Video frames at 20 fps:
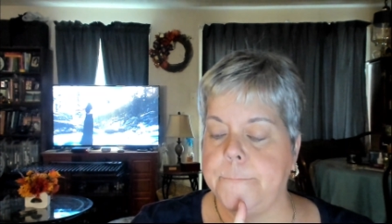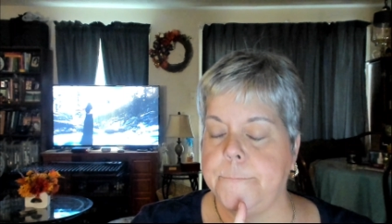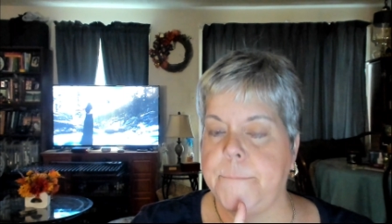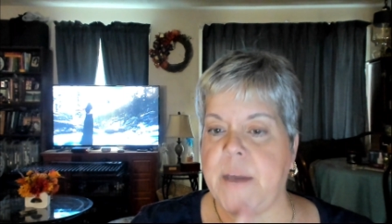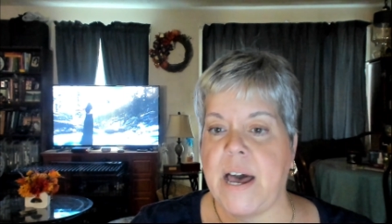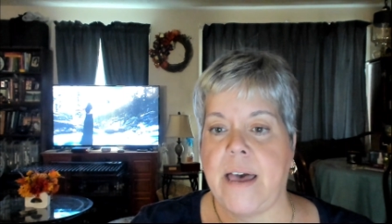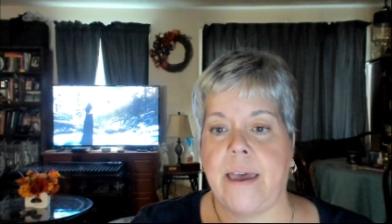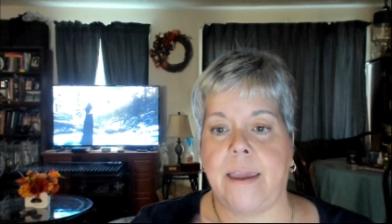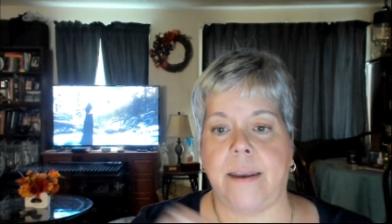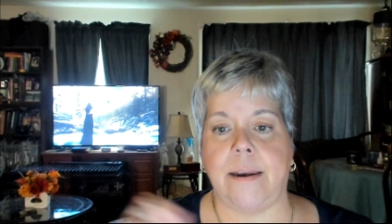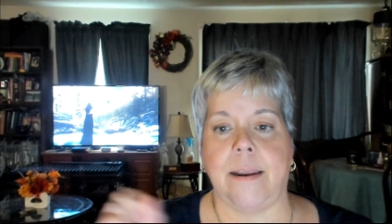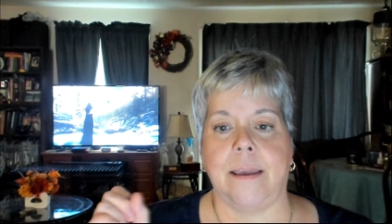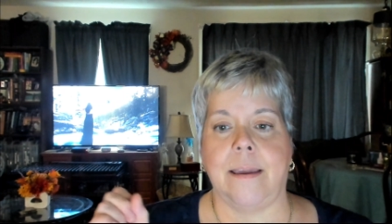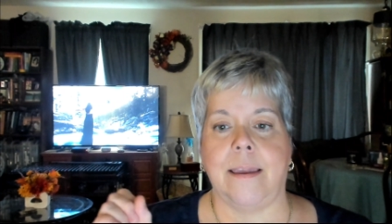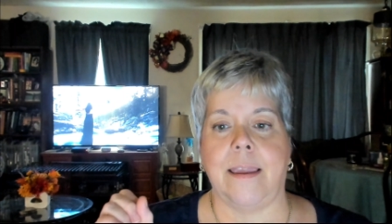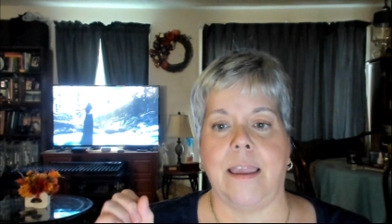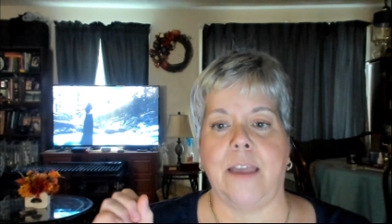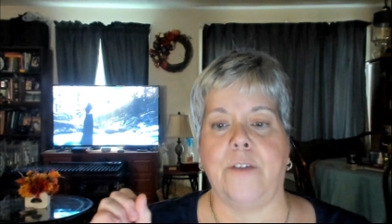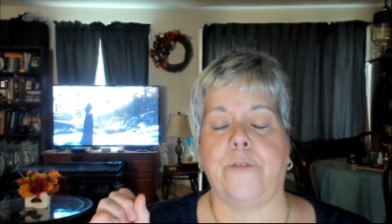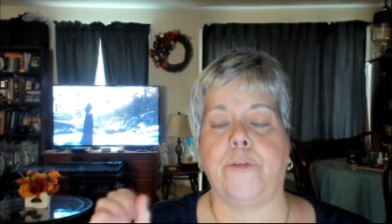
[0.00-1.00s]
But
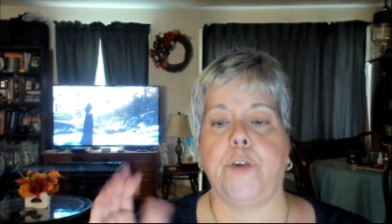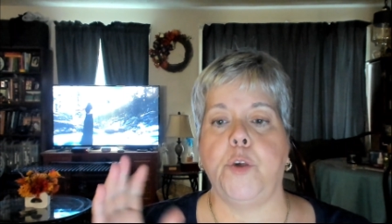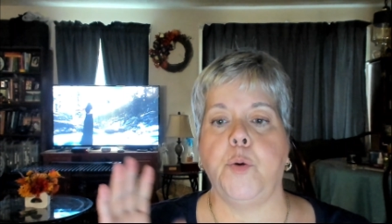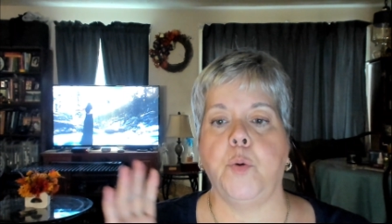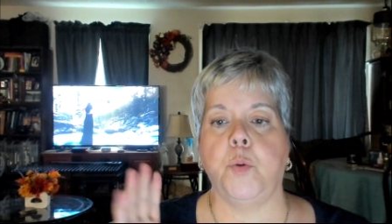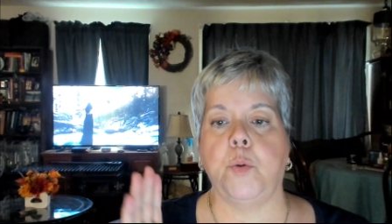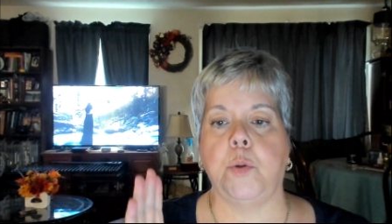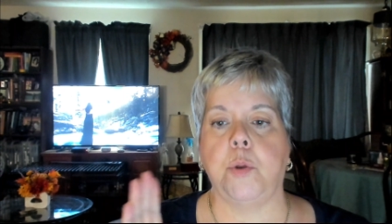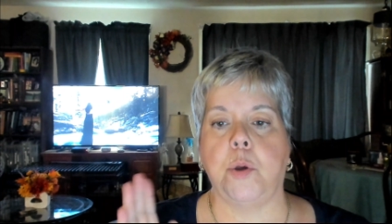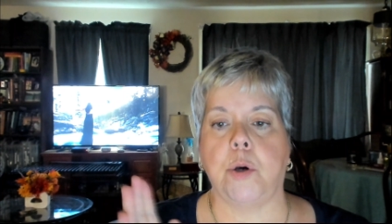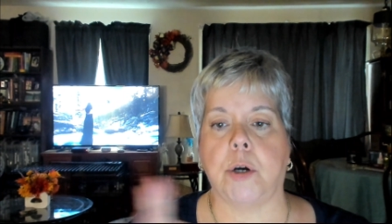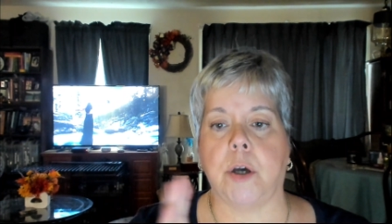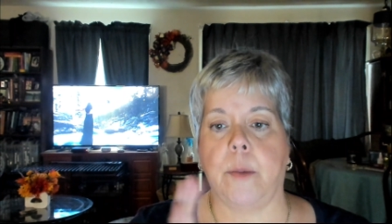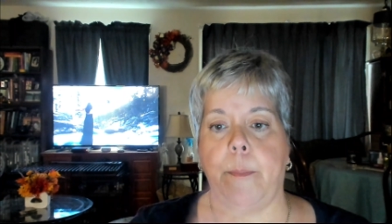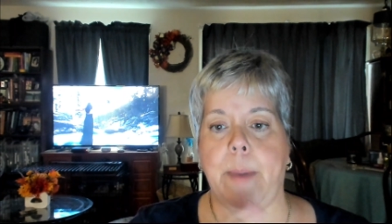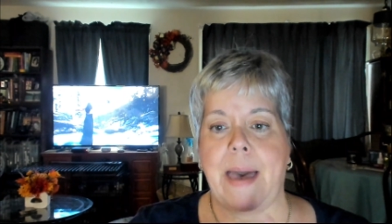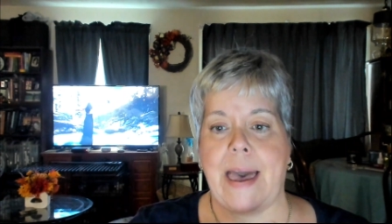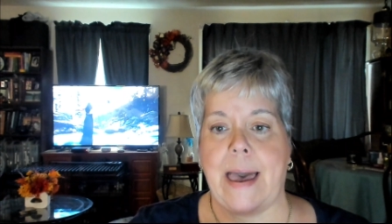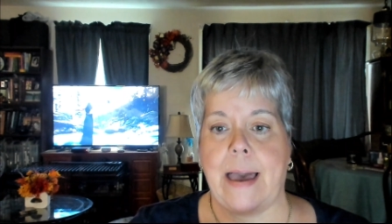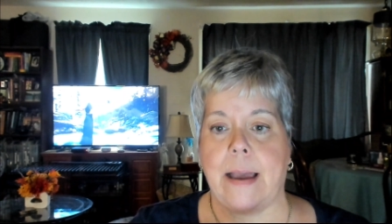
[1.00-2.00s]
if you look
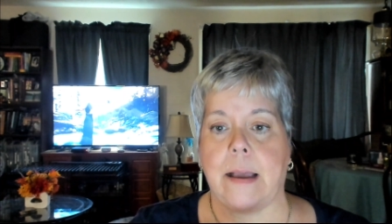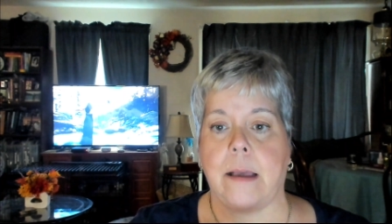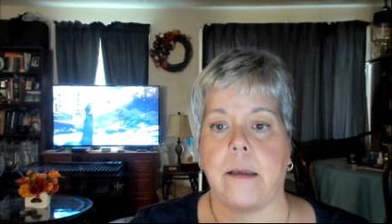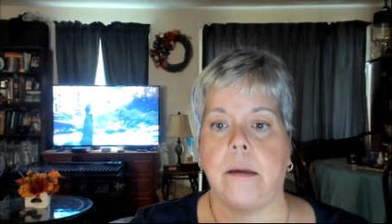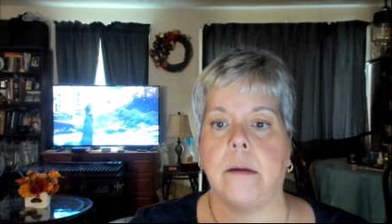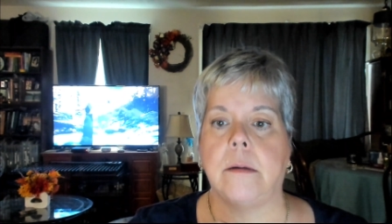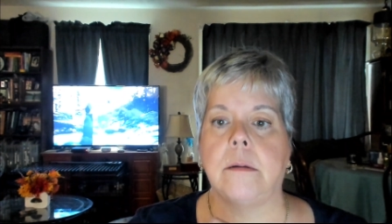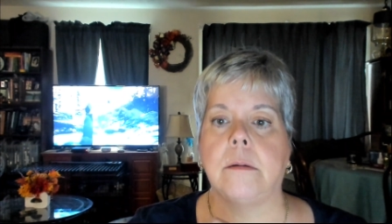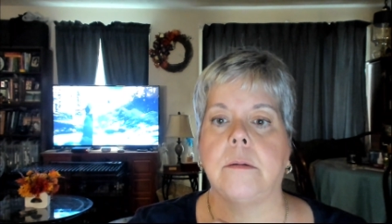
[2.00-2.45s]
back